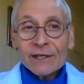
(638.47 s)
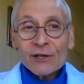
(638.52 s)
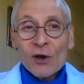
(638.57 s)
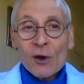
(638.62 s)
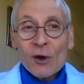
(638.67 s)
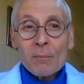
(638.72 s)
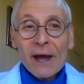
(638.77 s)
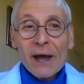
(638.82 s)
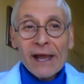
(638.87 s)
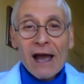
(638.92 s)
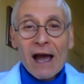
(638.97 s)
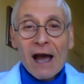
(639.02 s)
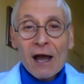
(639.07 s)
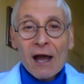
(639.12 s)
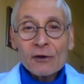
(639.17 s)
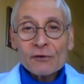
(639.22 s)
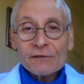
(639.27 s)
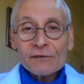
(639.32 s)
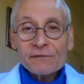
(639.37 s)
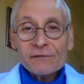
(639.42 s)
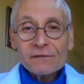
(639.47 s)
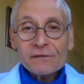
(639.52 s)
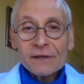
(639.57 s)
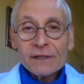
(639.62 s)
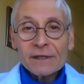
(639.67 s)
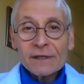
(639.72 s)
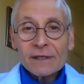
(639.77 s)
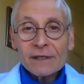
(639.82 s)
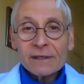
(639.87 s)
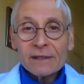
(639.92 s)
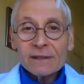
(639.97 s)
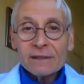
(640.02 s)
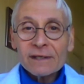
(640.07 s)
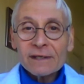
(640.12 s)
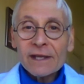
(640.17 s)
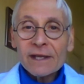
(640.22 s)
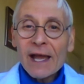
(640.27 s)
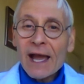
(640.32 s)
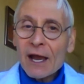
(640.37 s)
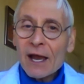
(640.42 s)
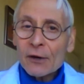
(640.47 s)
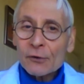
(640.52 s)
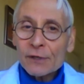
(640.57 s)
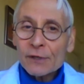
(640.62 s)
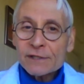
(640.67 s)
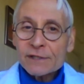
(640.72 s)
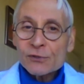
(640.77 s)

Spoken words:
biography carries